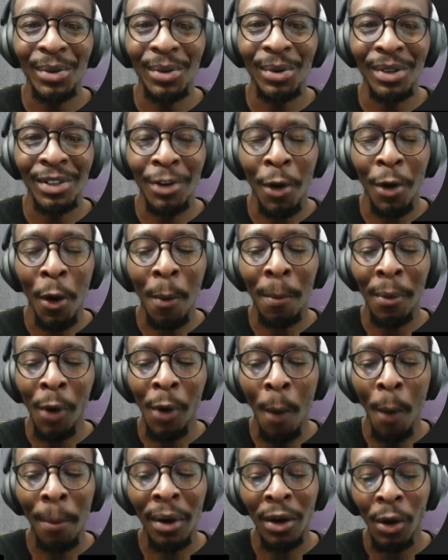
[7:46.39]
what
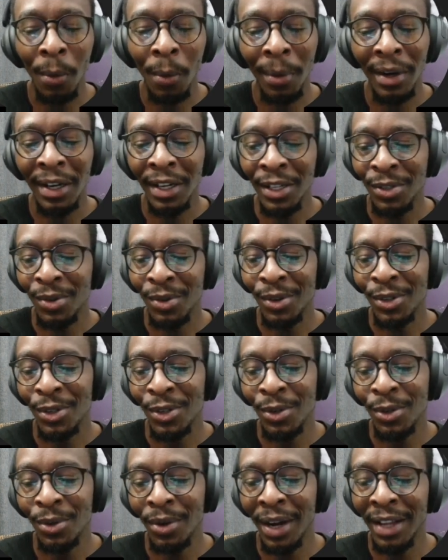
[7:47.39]
operator is going to do.